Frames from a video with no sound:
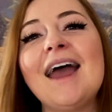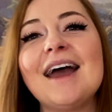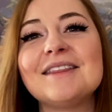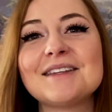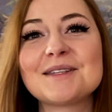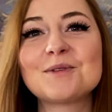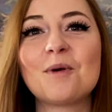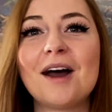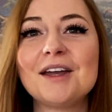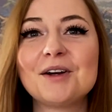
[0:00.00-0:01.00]
And this is
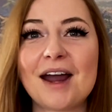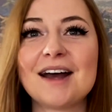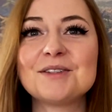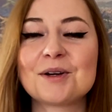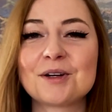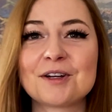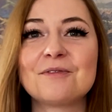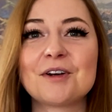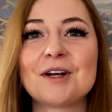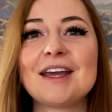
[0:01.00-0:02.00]
why your ads aren't
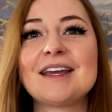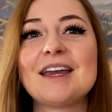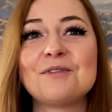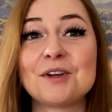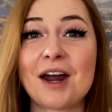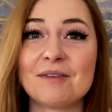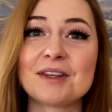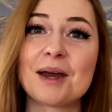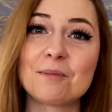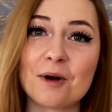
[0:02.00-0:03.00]
converting if you're
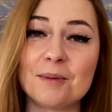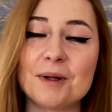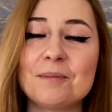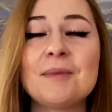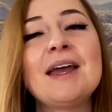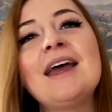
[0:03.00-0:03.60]
having that problem.